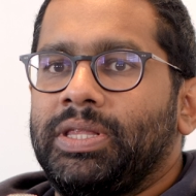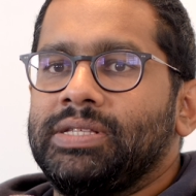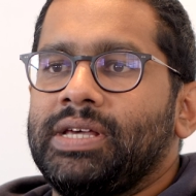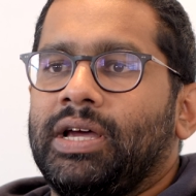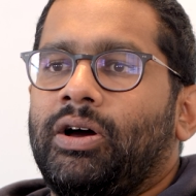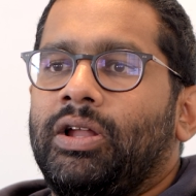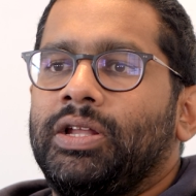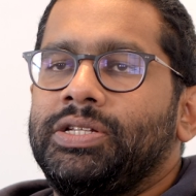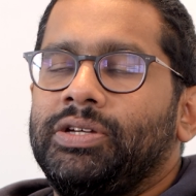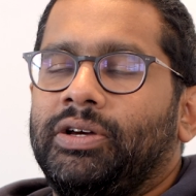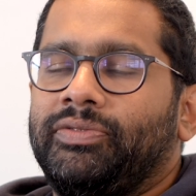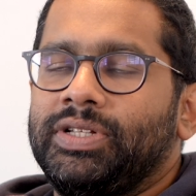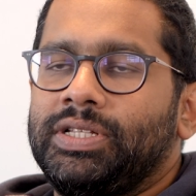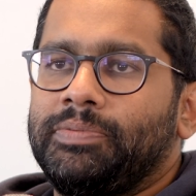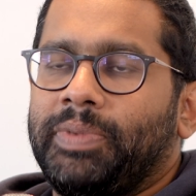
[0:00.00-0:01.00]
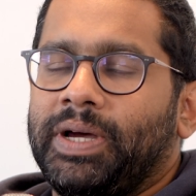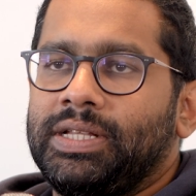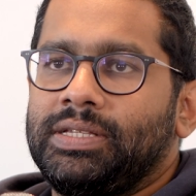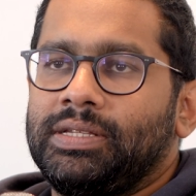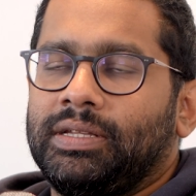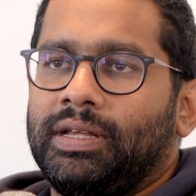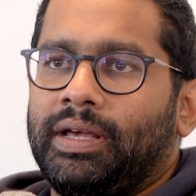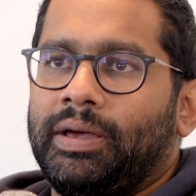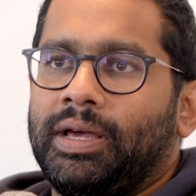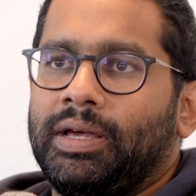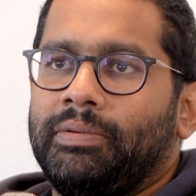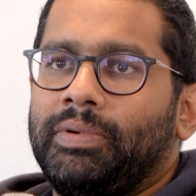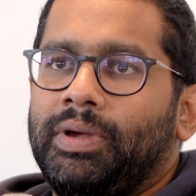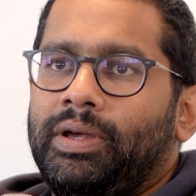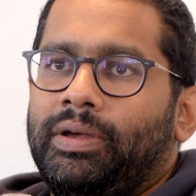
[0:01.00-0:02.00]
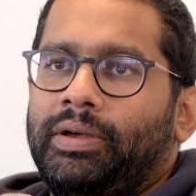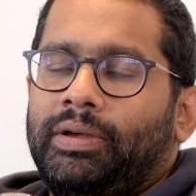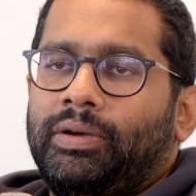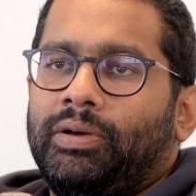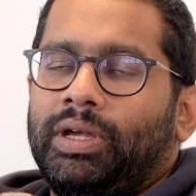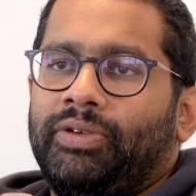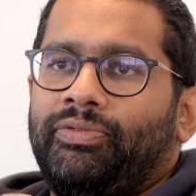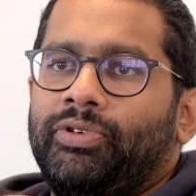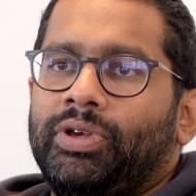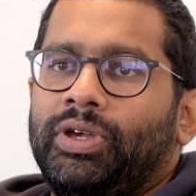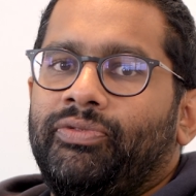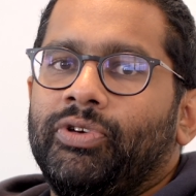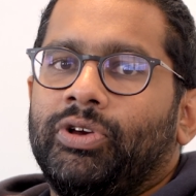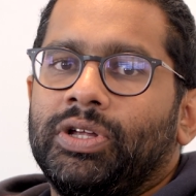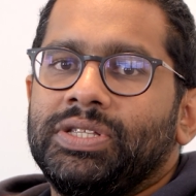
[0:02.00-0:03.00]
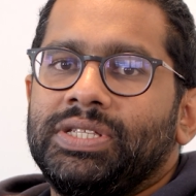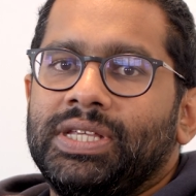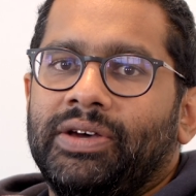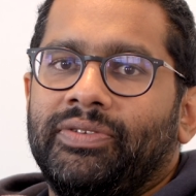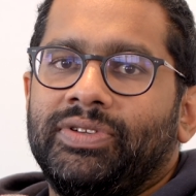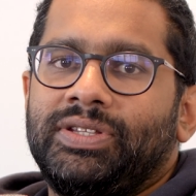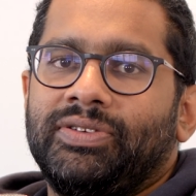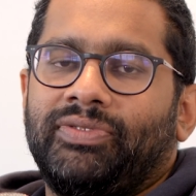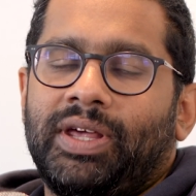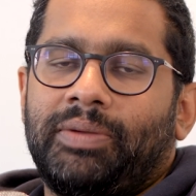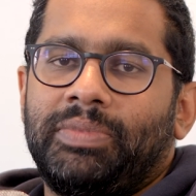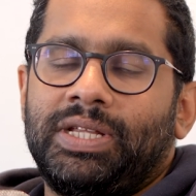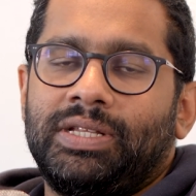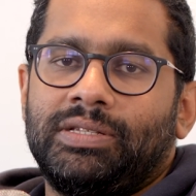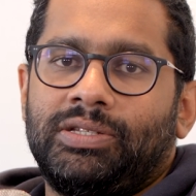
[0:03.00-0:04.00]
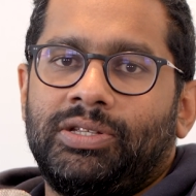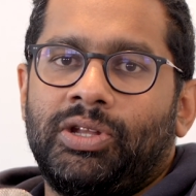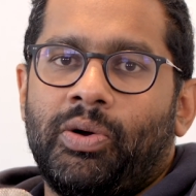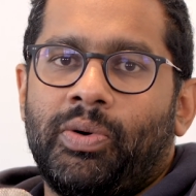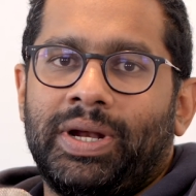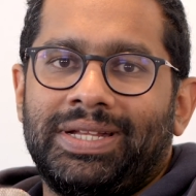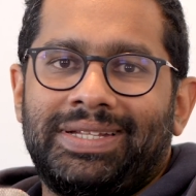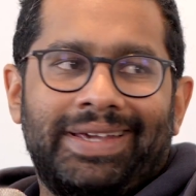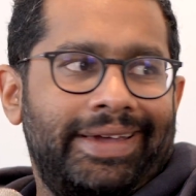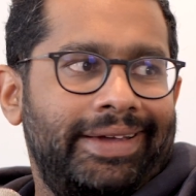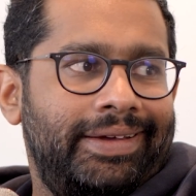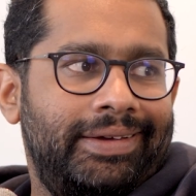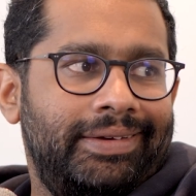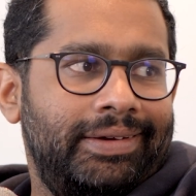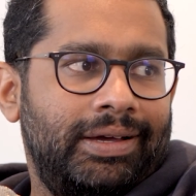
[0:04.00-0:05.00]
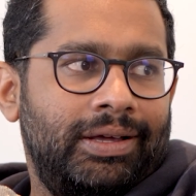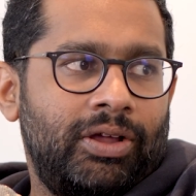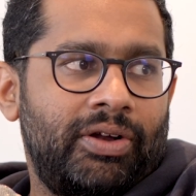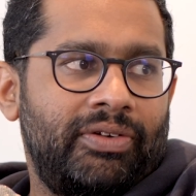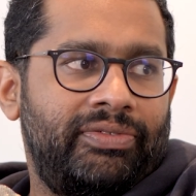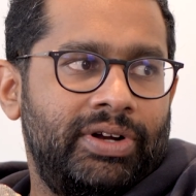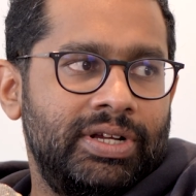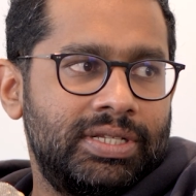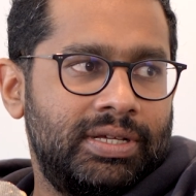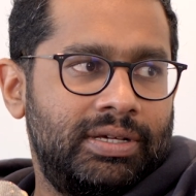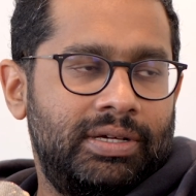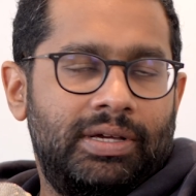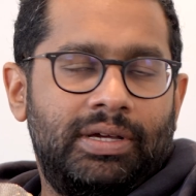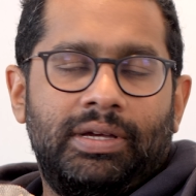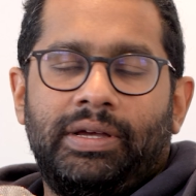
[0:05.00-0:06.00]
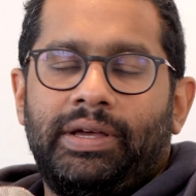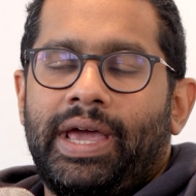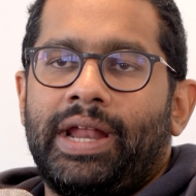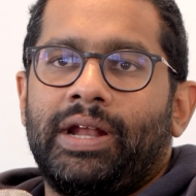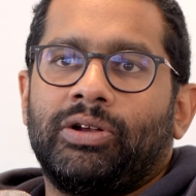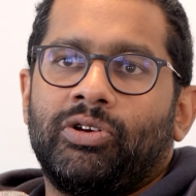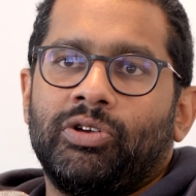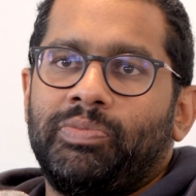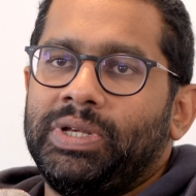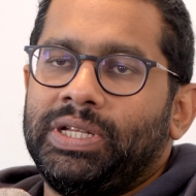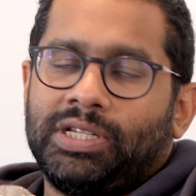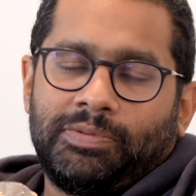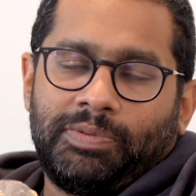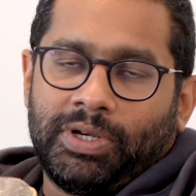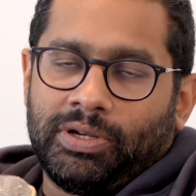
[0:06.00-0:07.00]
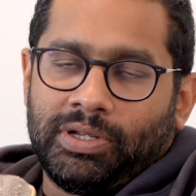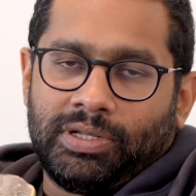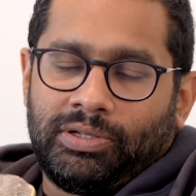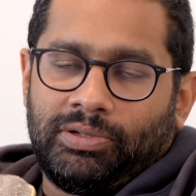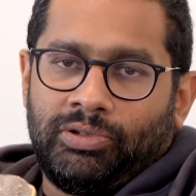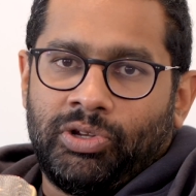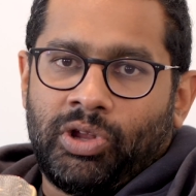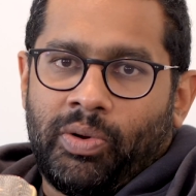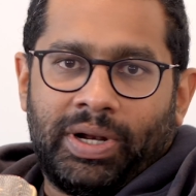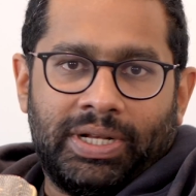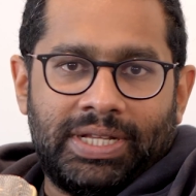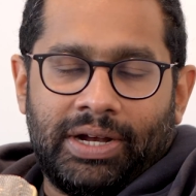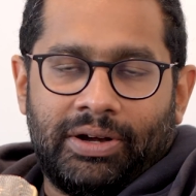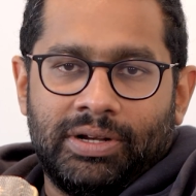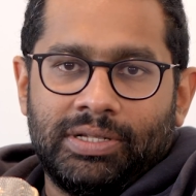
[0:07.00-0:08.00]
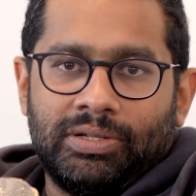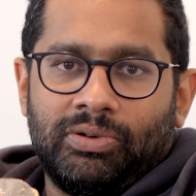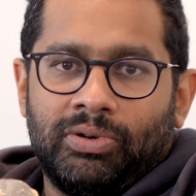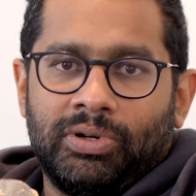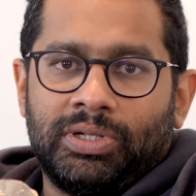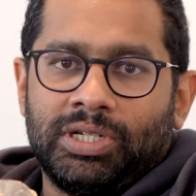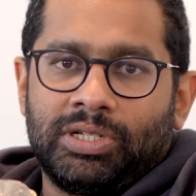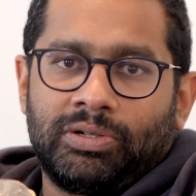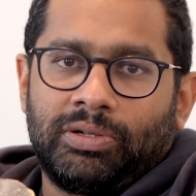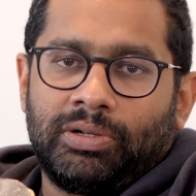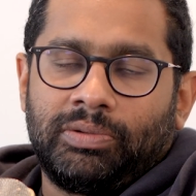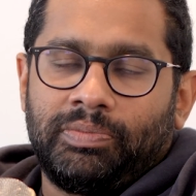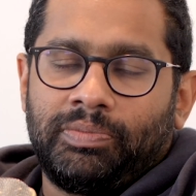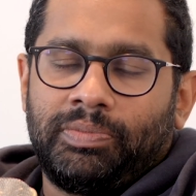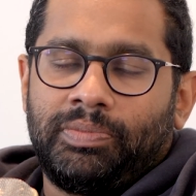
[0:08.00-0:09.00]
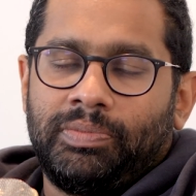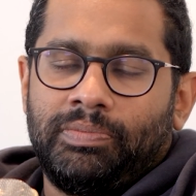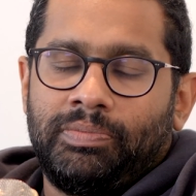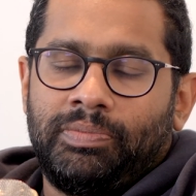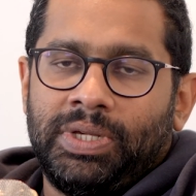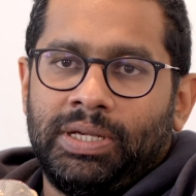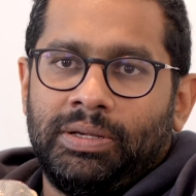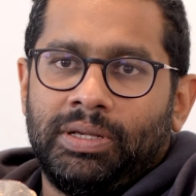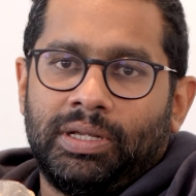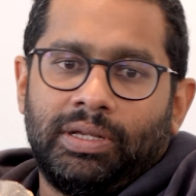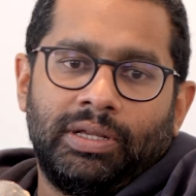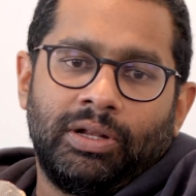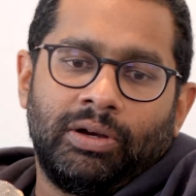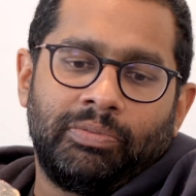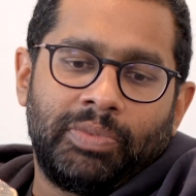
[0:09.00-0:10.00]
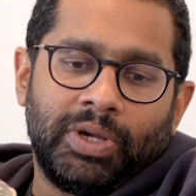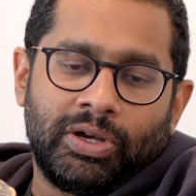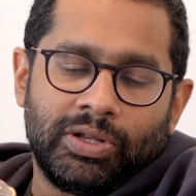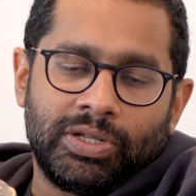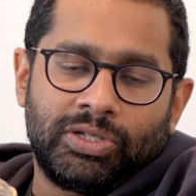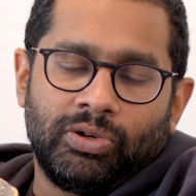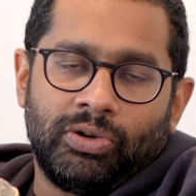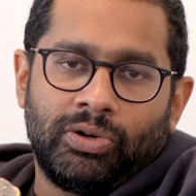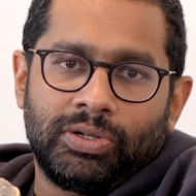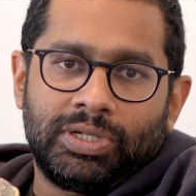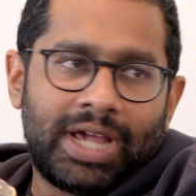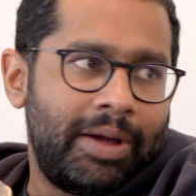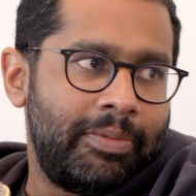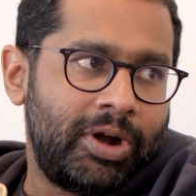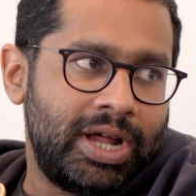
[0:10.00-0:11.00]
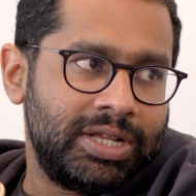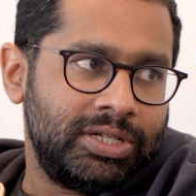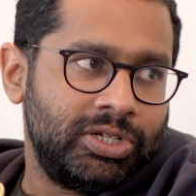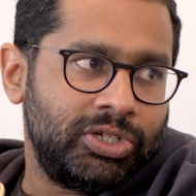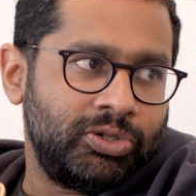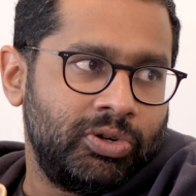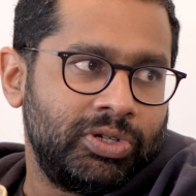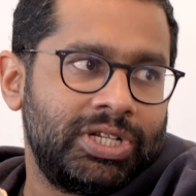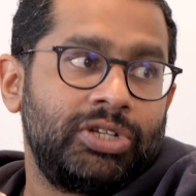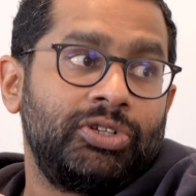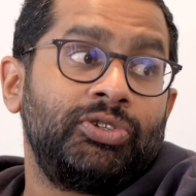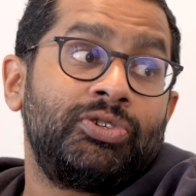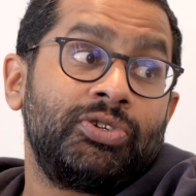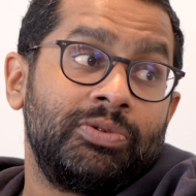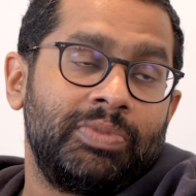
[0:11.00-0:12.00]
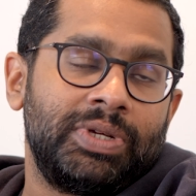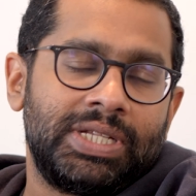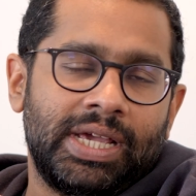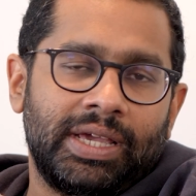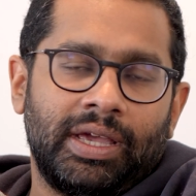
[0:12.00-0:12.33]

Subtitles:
the psychology of it, but if you're conservative, that means you don't want to take a lot of risk, and it could be just because you don't want to take risk, or just be because your time horizon is short and you shouldn't be